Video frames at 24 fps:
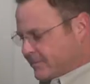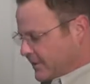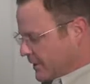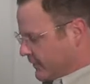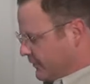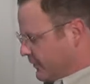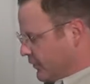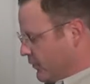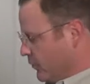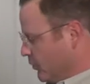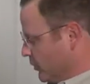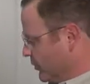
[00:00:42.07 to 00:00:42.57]

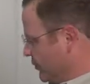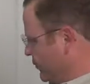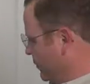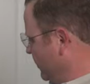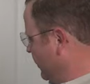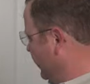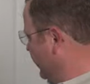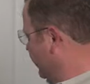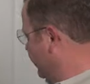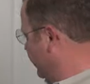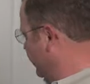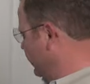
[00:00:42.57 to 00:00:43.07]
If the door
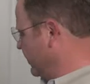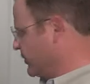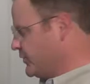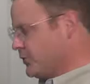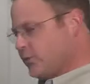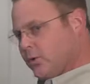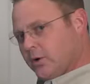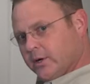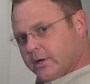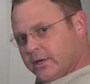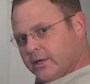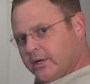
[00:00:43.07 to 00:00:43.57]
swings this
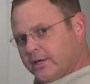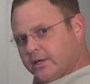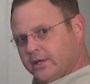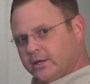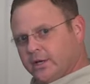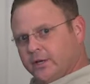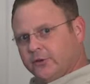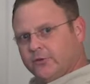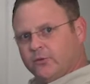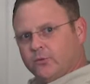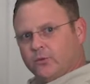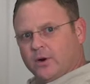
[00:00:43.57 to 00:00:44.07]
way,
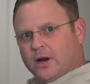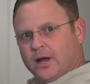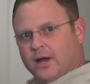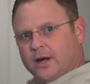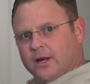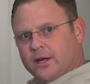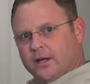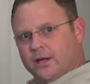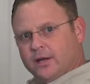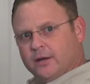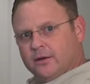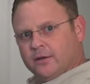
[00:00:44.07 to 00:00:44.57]
it's a right
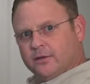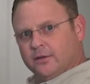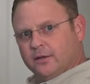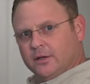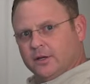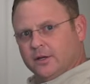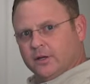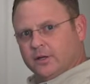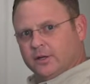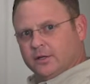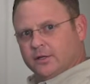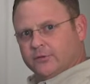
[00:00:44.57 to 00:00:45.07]
hand.
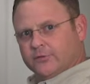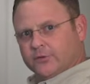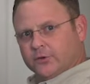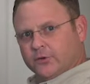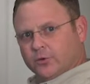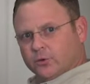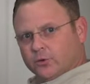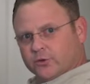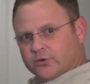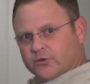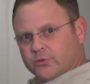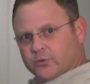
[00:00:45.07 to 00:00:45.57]
If the
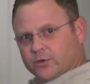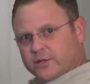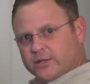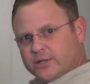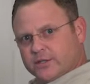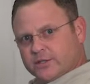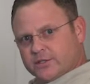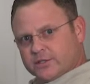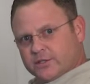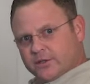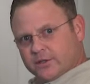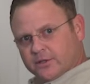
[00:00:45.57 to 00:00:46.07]
door
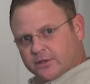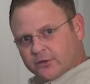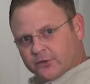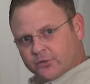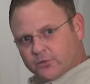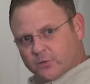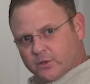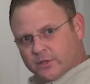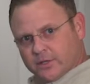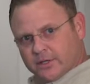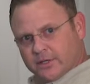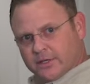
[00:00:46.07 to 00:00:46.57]
swings
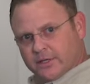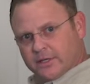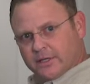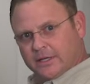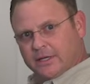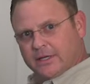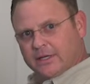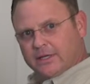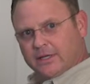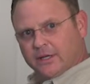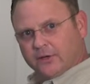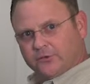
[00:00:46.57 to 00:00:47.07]
this way,
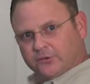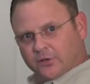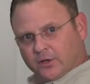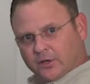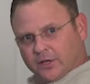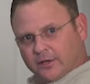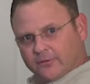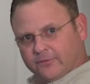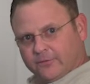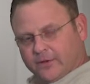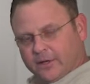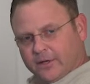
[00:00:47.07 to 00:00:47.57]
it's a
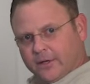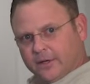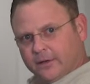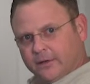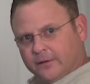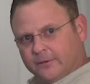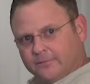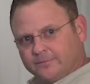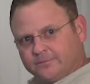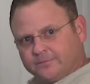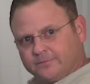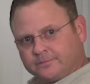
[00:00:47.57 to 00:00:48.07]
left hand.